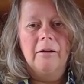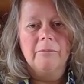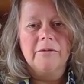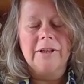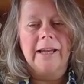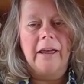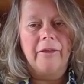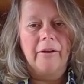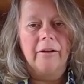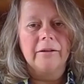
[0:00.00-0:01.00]

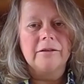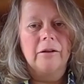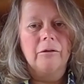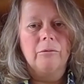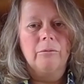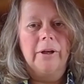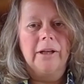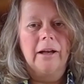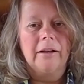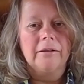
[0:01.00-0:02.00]
together, so we
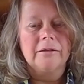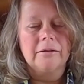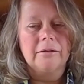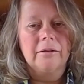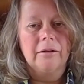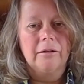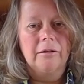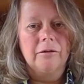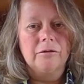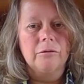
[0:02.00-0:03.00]
can
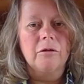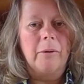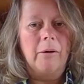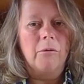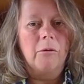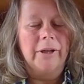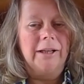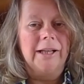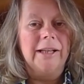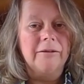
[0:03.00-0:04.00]
talk about what we
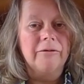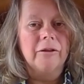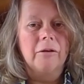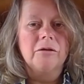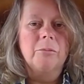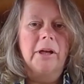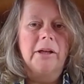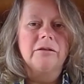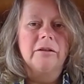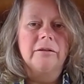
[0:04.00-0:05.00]
need for those
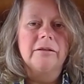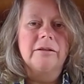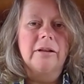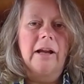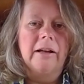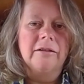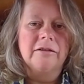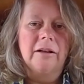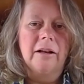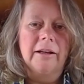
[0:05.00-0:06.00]
patients, and
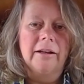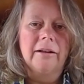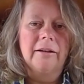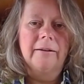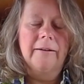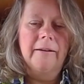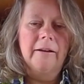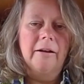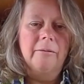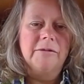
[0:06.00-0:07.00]
like
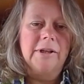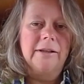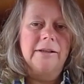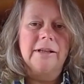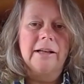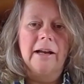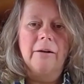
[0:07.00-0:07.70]
Dan has said, how